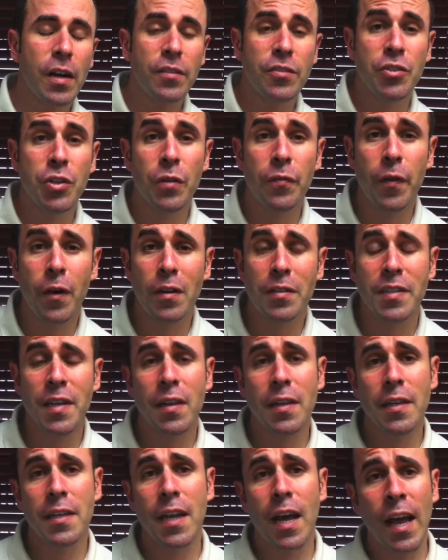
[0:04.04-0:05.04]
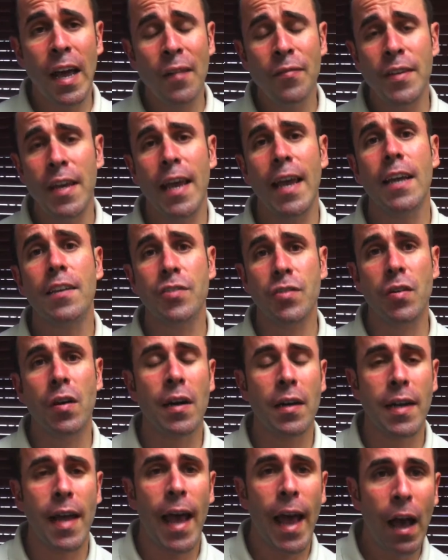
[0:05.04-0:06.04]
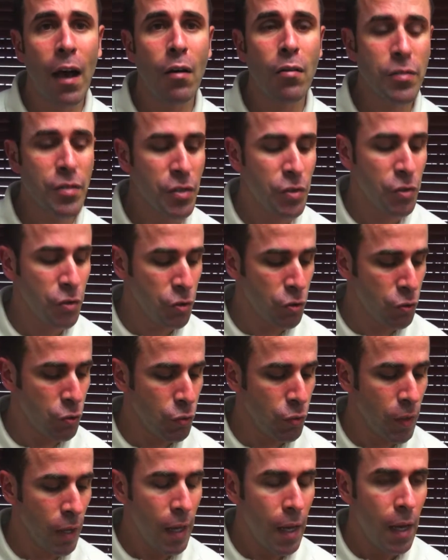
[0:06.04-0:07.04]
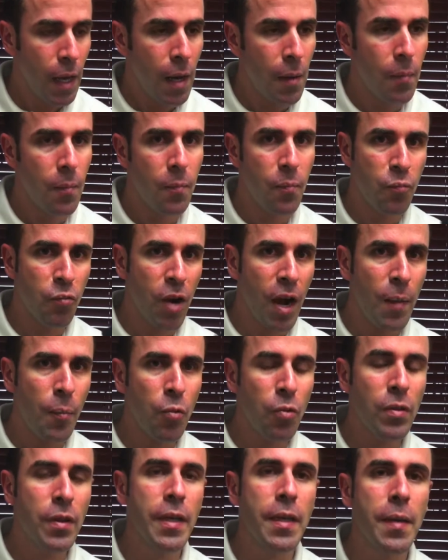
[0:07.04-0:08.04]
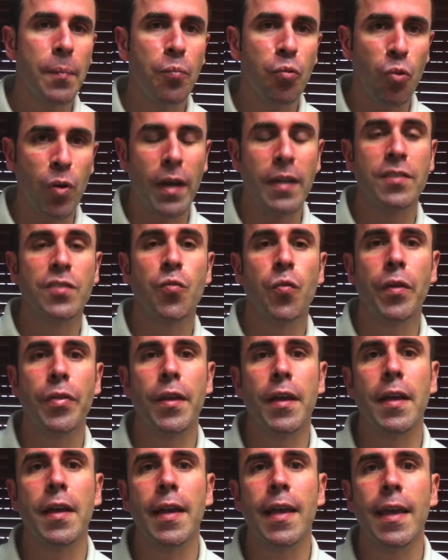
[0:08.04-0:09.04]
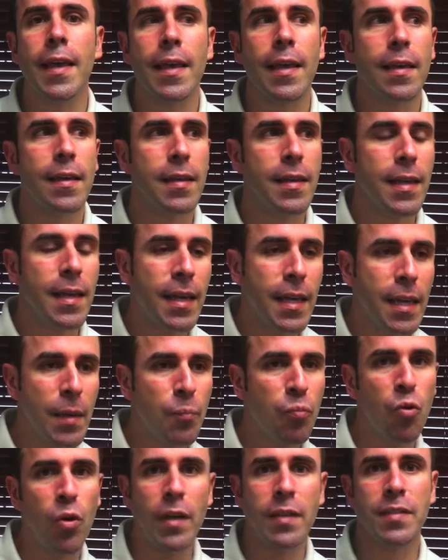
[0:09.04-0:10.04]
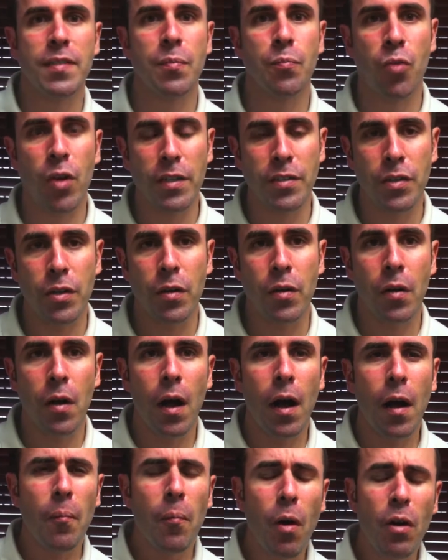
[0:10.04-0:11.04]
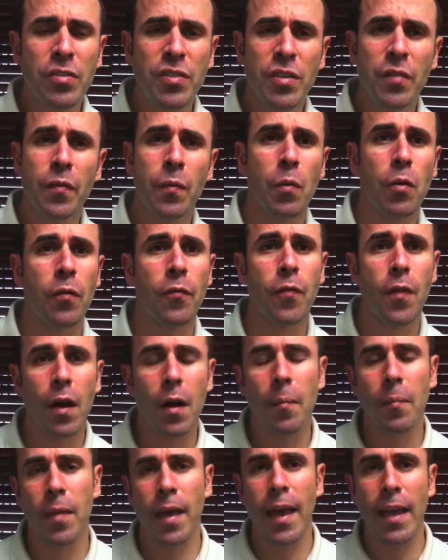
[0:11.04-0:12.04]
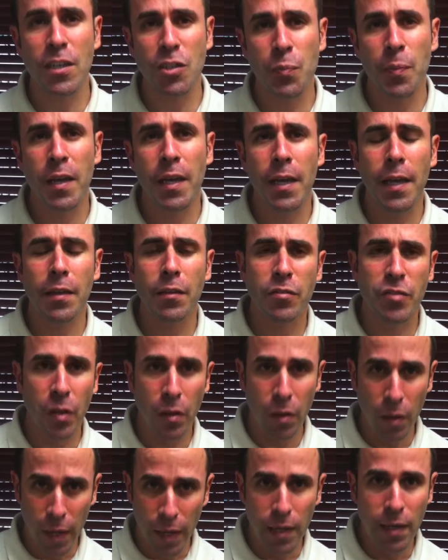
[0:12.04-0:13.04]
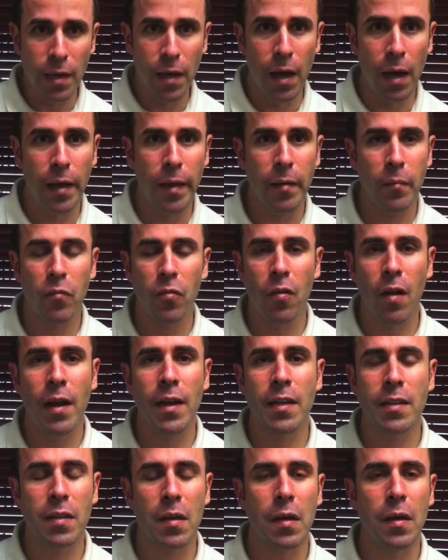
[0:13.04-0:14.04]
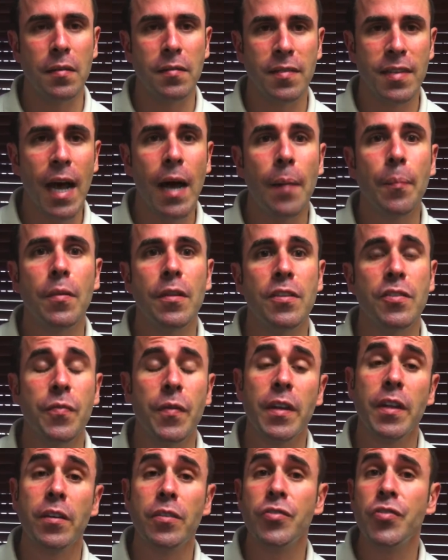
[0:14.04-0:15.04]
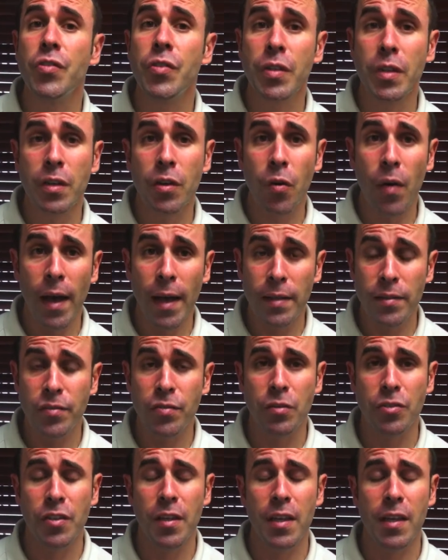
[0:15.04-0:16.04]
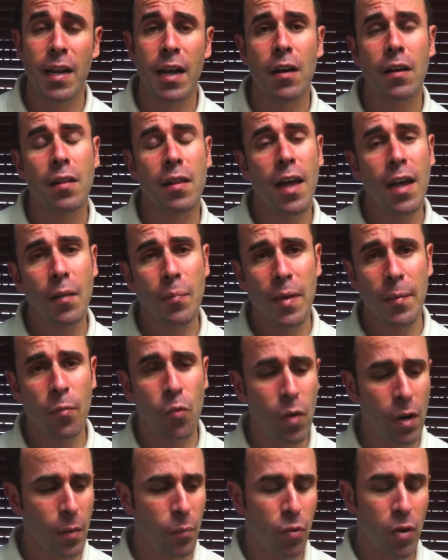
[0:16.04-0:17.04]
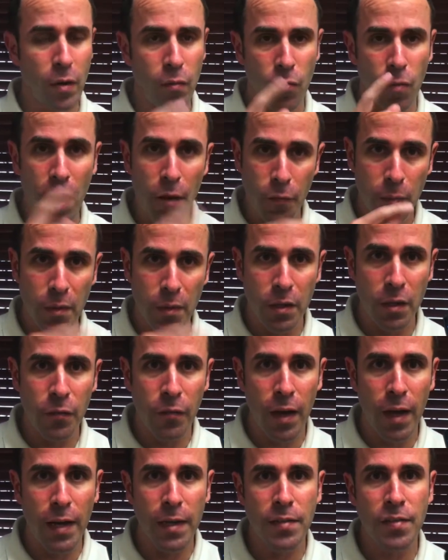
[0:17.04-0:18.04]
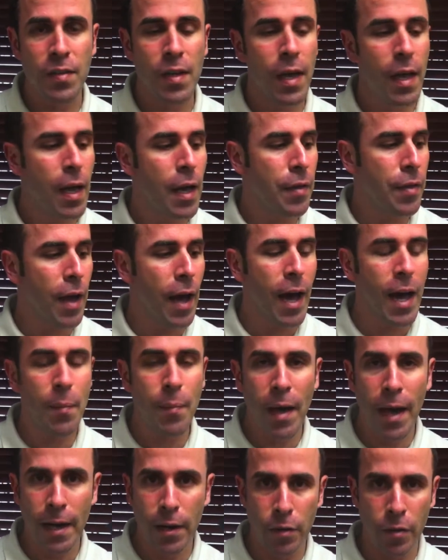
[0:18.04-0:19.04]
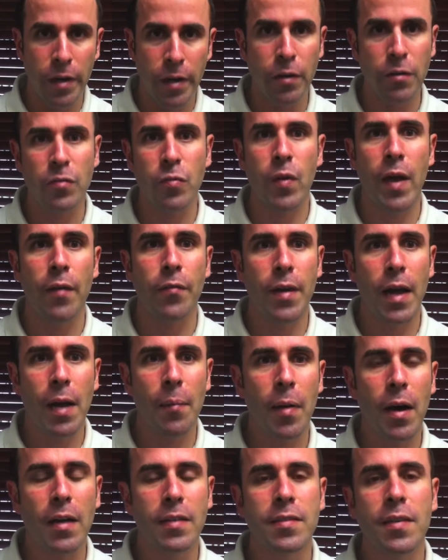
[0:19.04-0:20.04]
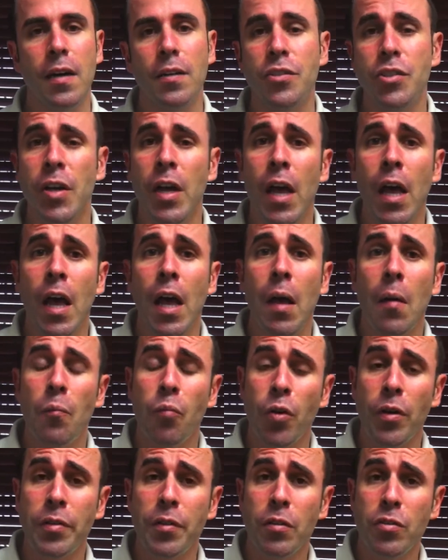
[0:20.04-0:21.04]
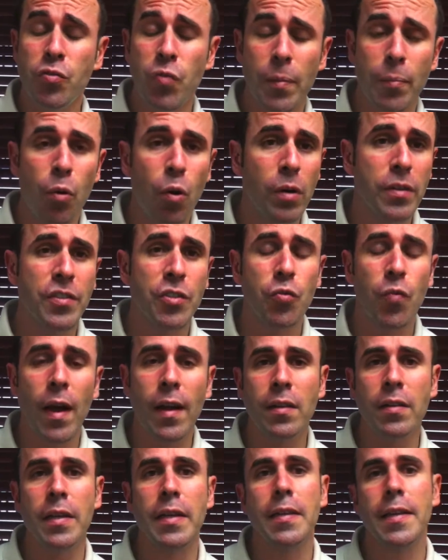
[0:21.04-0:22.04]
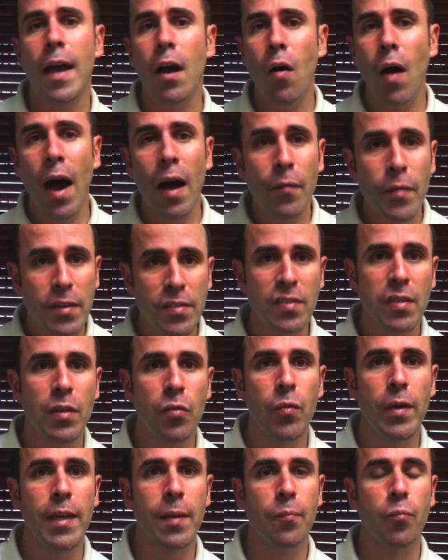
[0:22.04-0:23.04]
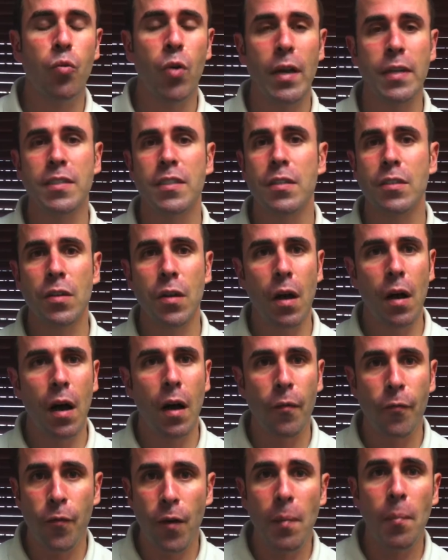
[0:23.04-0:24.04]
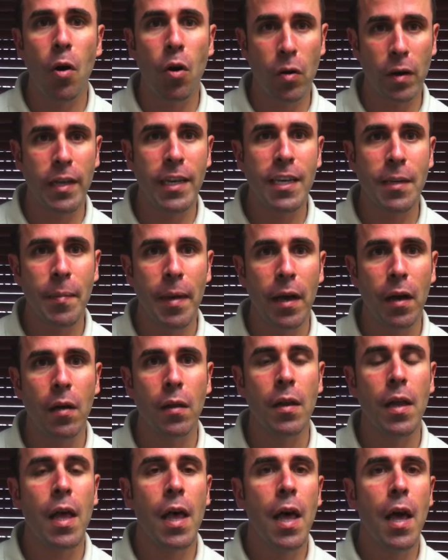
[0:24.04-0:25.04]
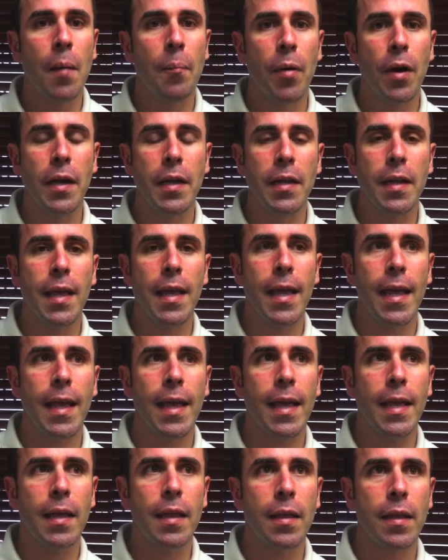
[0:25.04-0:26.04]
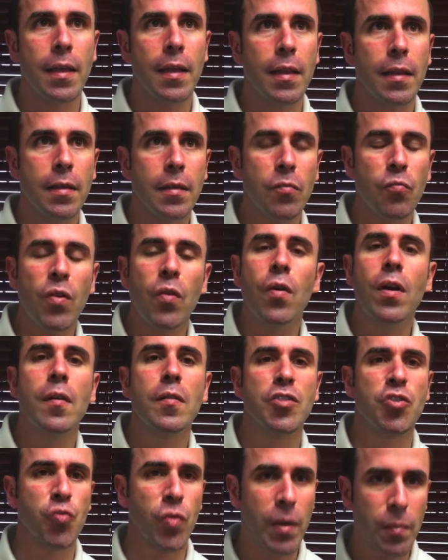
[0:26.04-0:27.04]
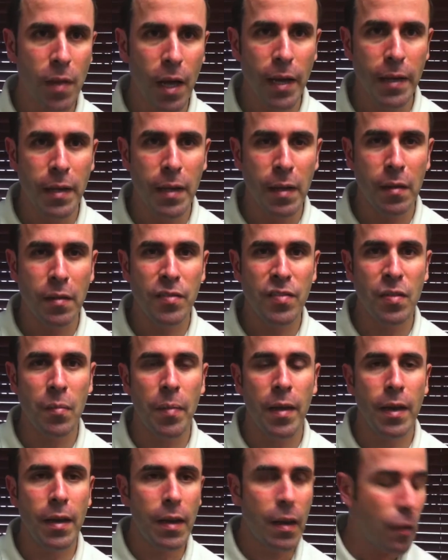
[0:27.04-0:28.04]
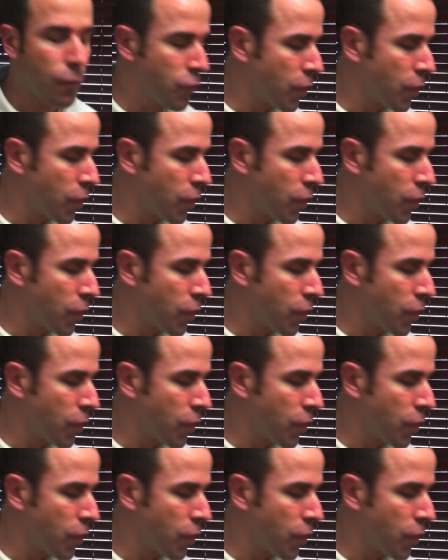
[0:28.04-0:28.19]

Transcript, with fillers: Dr. Joe Ferrantelli, and I have to answer on how to properly print with an e-print printer. Uh, most of them are from HP, and there's a link uh, right at the top of this video so you can go ahead and search that out. A lot of people want to print right from the device, the iPad, or here we have an iPod Touch, print those reports directly. Now, obviously, we can print uh, from our email, but we want to streamline this a bit. Now,